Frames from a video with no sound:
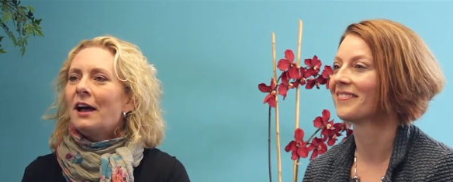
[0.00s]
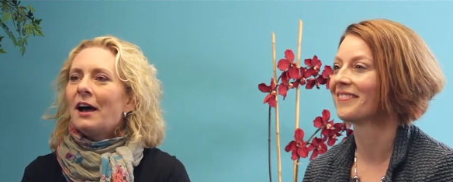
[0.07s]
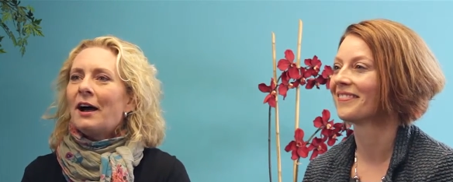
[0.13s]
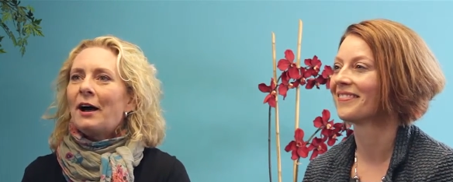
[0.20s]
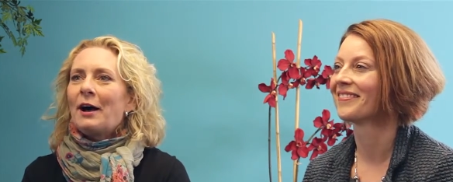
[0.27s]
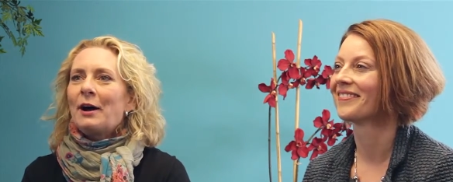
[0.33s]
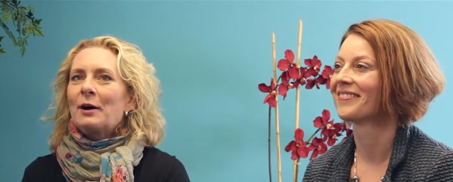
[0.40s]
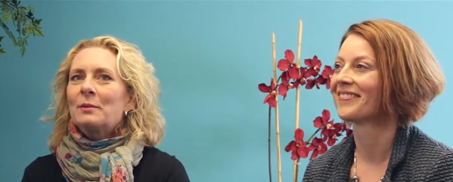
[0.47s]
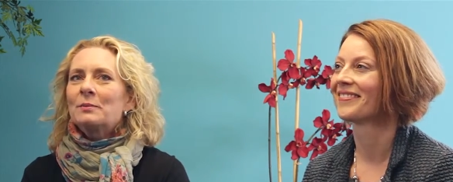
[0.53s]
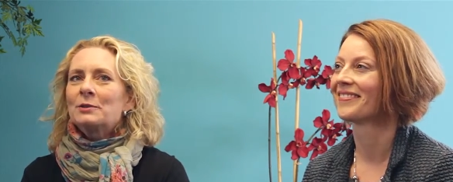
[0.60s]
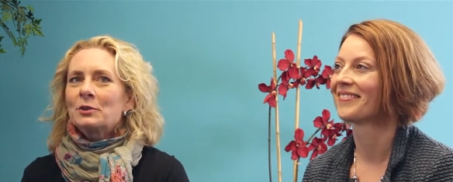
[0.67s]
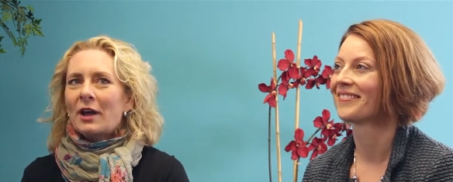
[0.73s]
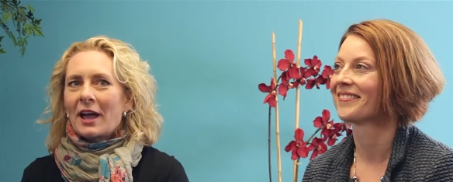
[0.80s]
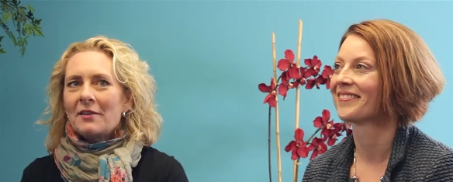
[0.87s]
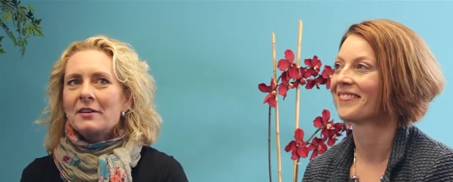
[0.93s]
Speaker 1: um, so
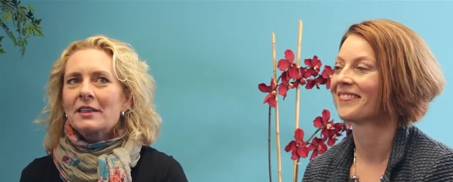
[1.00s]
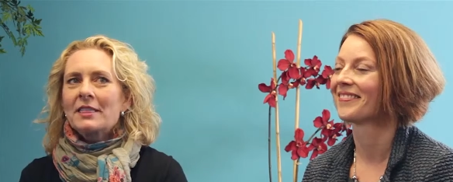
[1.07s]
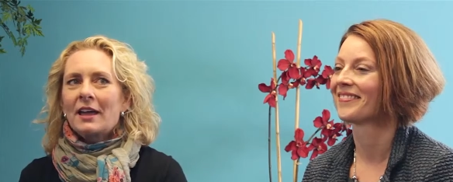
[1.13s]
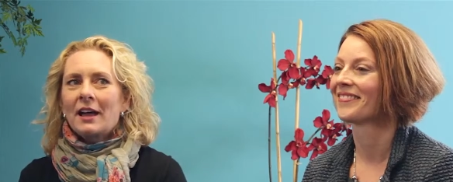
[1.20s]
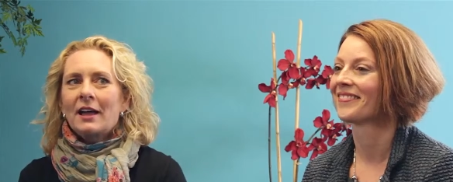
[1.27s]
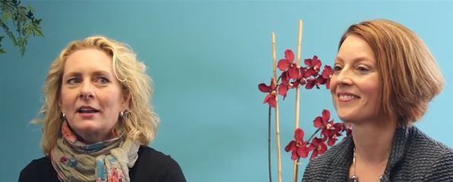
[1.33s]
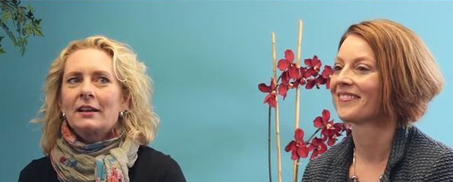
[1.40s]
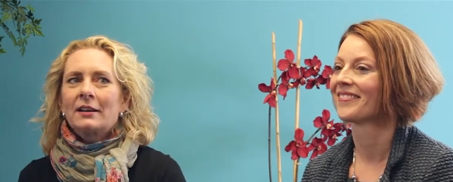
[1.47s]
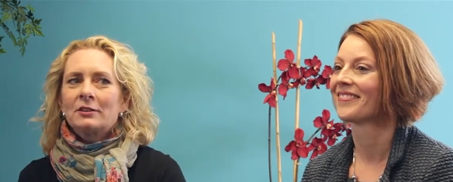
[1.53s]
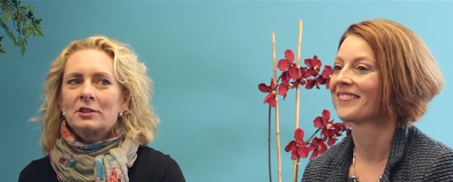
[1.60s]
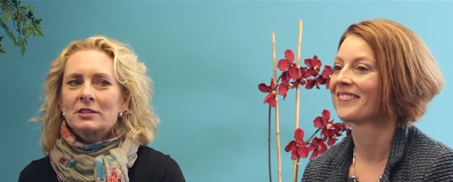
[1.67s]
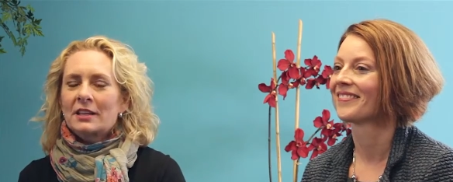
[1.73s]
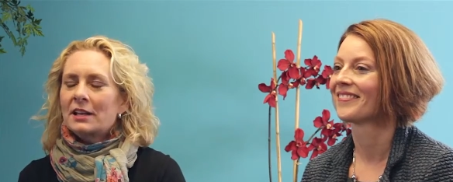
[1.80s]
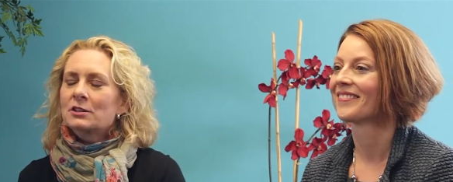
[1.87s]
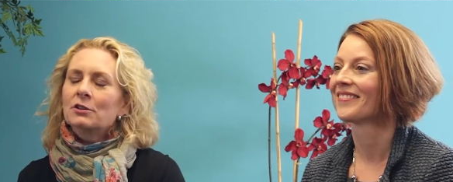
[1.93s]
having that
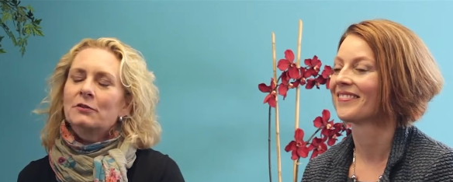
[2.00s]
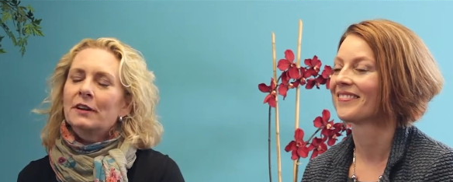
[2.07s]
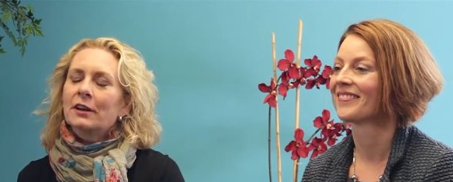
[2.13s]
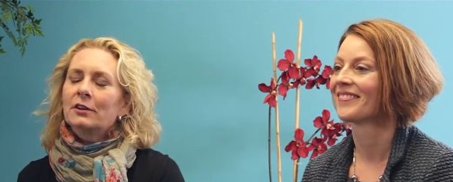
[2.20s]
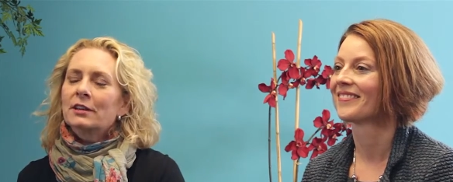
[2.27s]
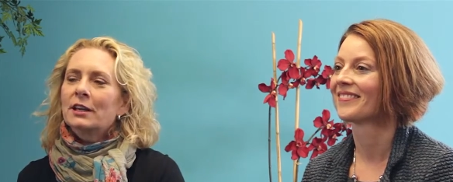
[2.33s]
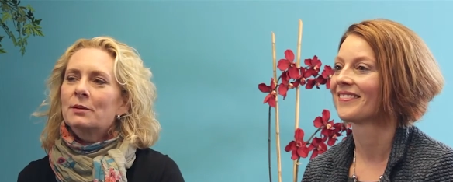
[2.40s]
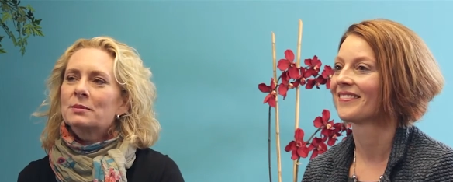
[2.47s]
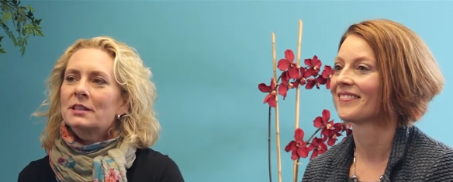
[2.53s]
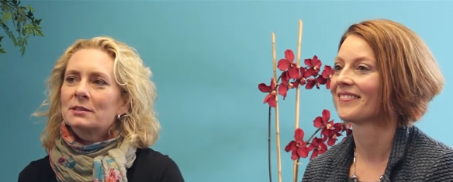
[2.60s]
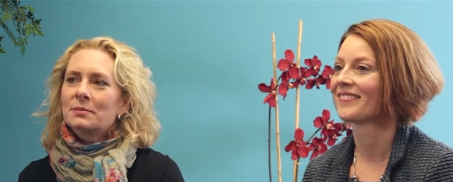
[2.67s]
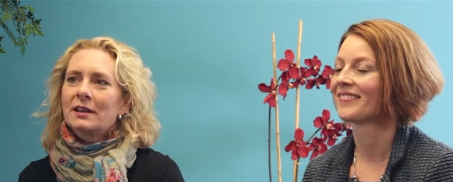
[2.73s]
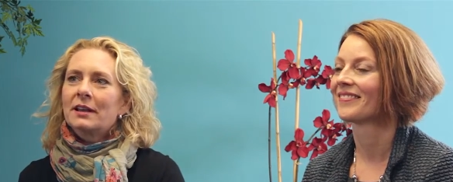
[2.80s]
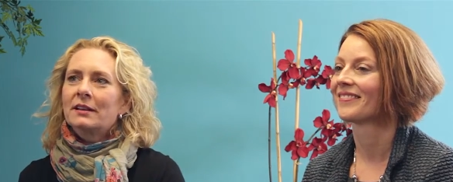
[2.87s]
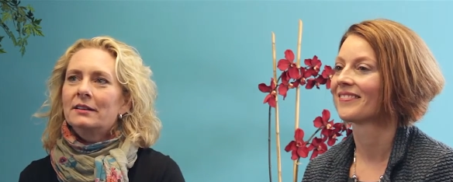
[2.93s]
just at your fingertips has
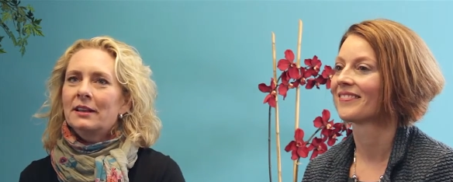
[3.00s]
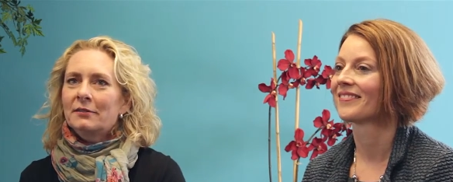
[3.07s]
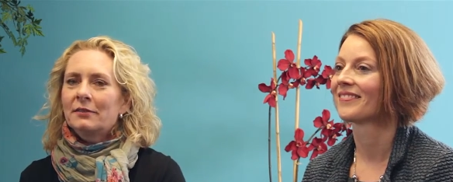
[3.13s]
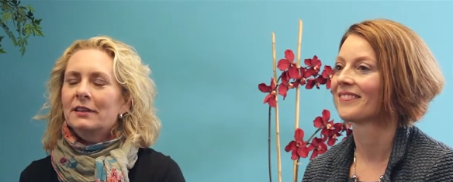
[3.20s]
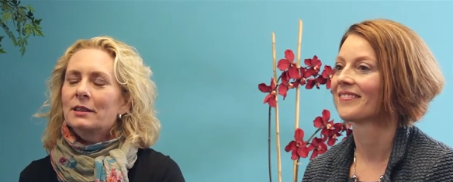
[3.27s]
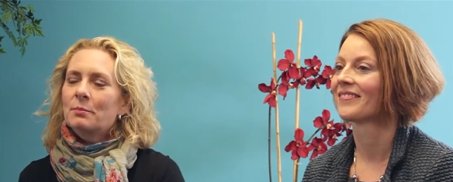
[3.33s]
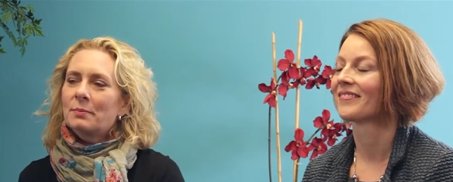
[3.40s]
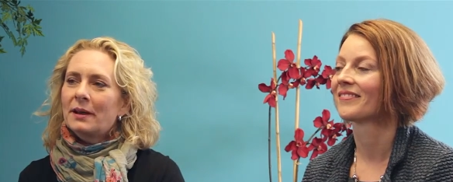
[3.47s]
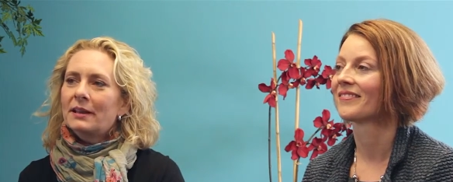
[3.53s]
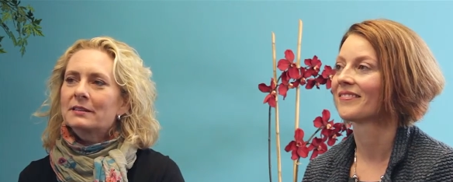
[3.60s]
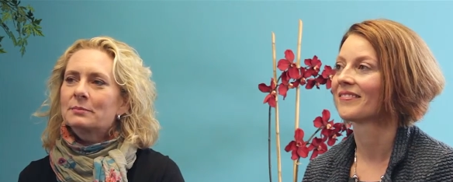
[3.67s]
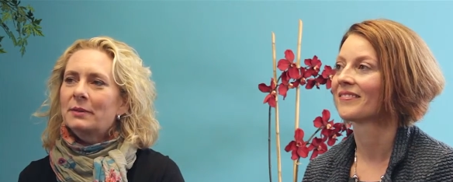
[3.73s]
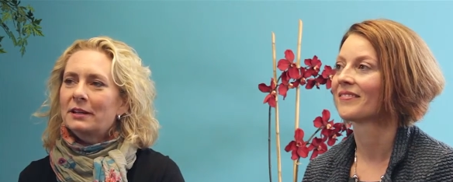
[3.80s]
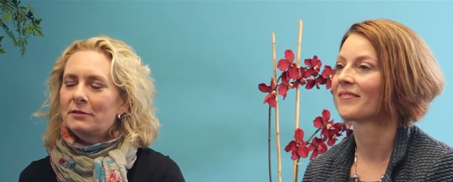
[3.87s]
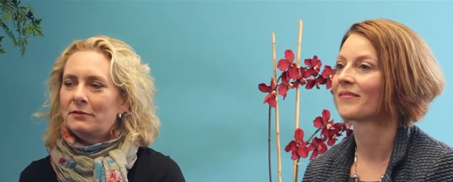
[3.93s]
been definitely the
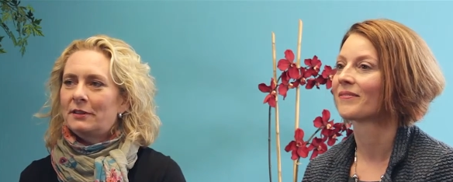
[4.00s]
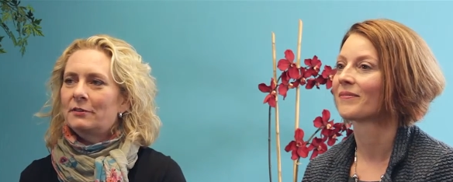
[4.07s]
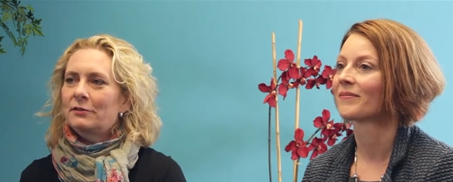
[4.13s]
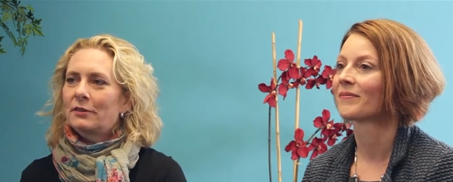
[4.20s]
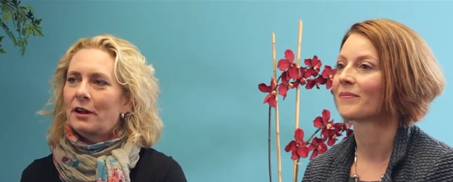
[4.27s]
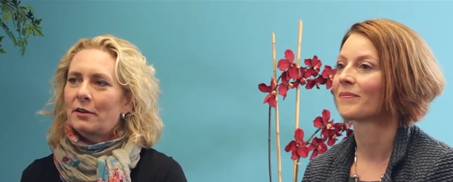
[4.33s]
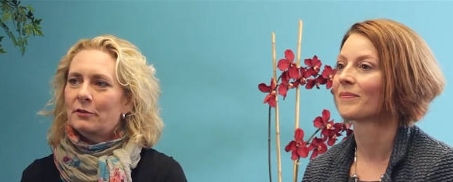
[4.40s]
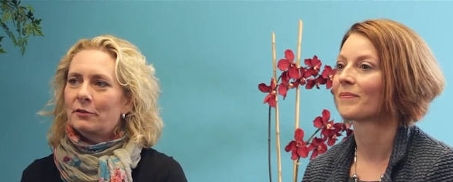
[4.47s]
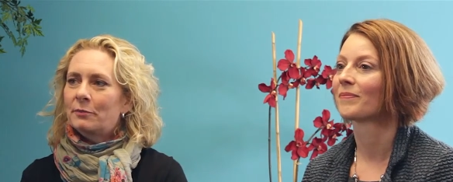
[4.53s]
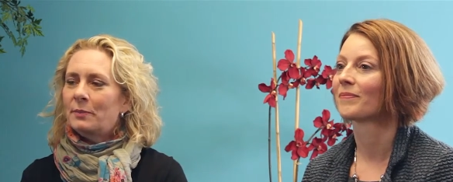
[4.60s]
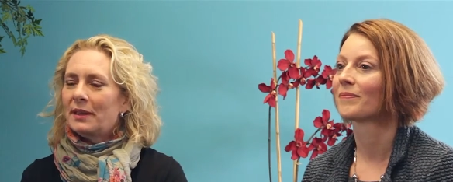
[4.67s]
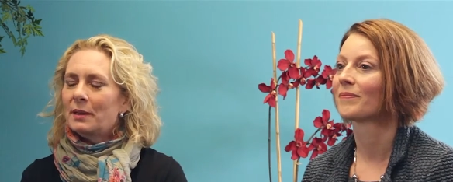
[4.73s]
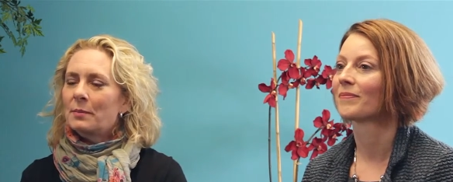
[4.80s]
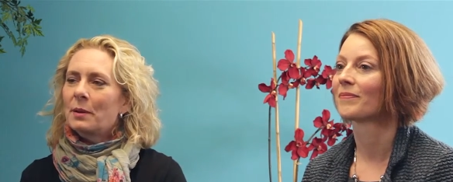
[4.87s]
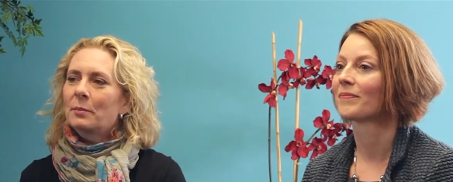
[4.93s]
best benefit of
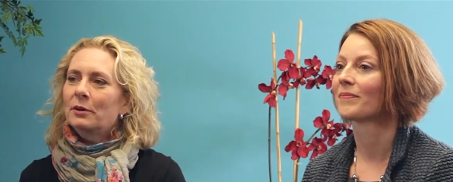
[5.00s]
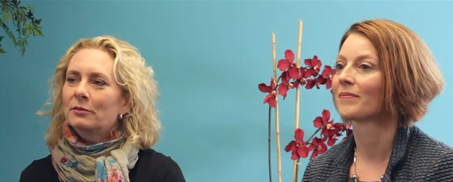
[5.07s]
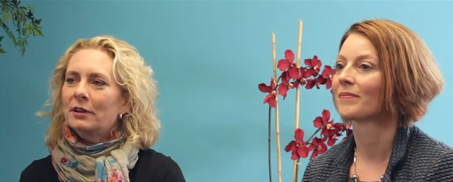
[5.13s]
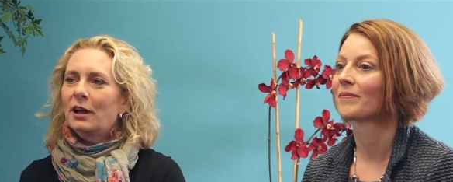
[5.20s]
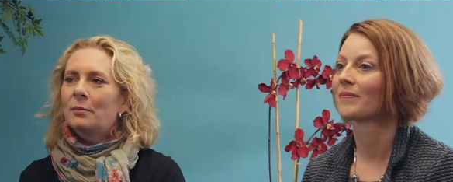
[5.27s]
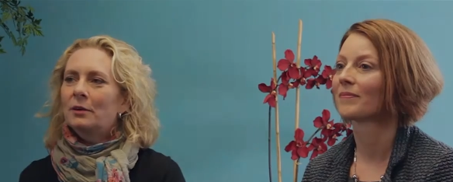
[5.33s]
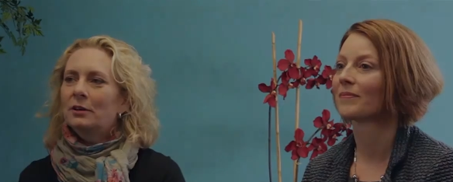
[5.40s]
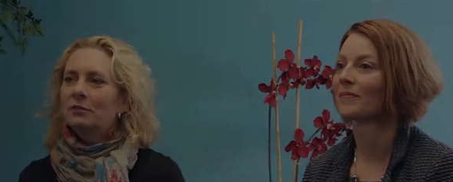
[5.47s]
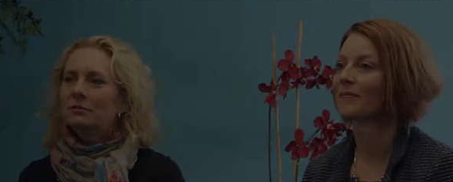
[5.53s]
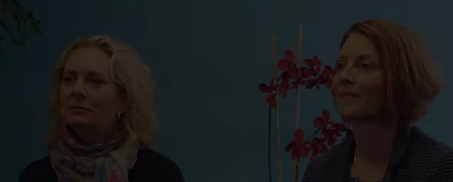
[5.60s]
being a member of NAWBO.